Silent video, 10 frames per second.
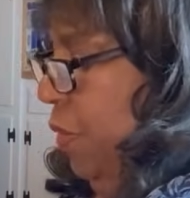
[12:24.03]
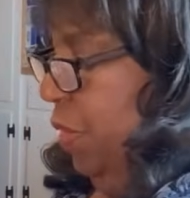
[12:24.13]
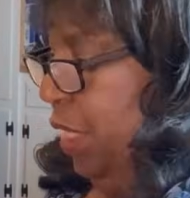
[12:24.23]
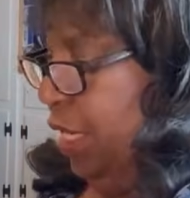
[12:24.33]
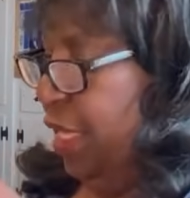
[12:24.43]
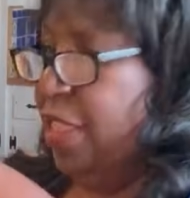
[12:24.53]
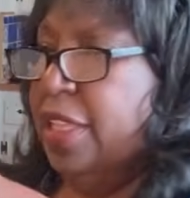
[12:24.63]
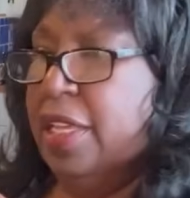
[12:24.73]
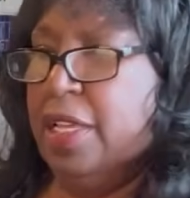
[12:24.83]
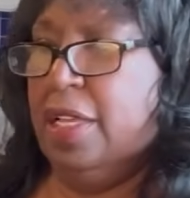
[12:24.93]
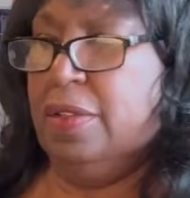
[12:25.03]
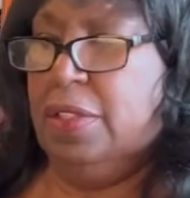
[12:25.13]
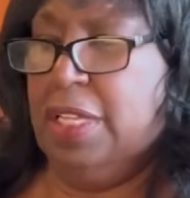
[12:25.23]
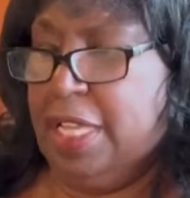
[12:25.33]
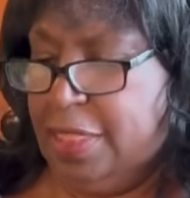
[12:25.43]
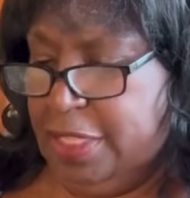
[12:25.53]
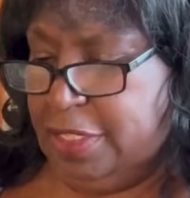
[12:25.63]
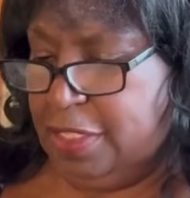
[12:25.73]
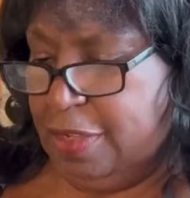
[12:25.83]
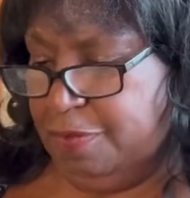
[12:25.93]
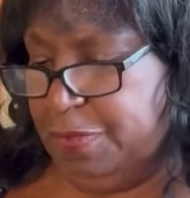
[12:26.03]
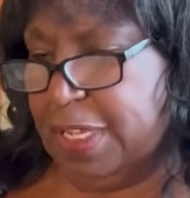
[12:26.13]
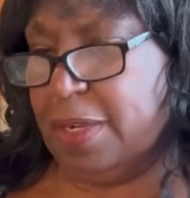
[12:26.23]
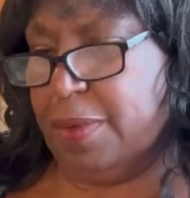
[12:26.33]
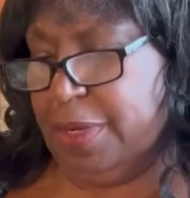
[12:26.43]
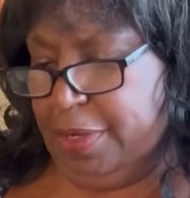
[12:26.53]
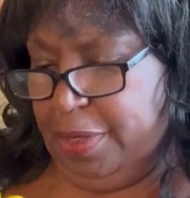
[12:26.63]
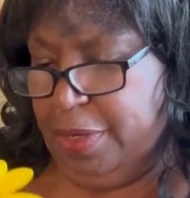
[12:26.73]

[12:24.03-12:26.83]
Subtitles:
Then I think I'll look at this sunflower.